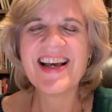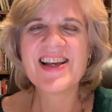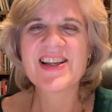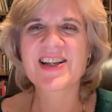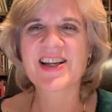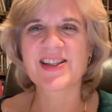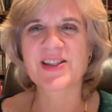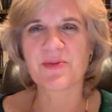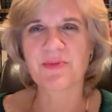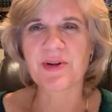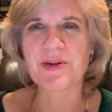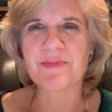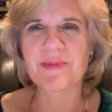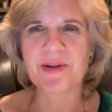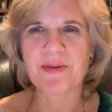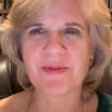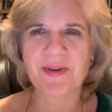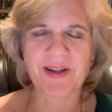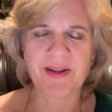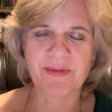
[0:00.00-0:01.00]
because it would have
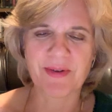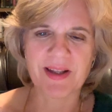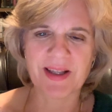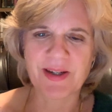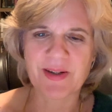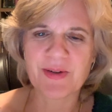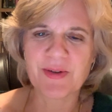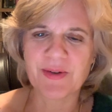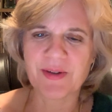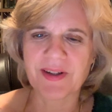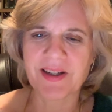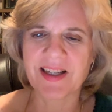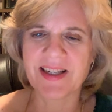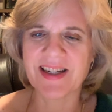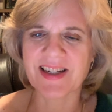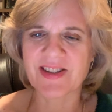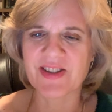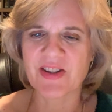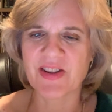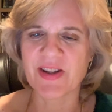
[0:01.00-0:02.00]
been really, really cool
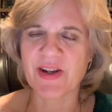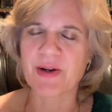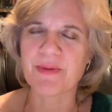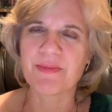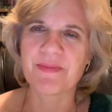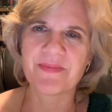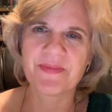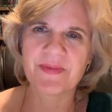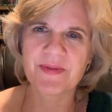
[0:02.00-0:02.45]
connection there.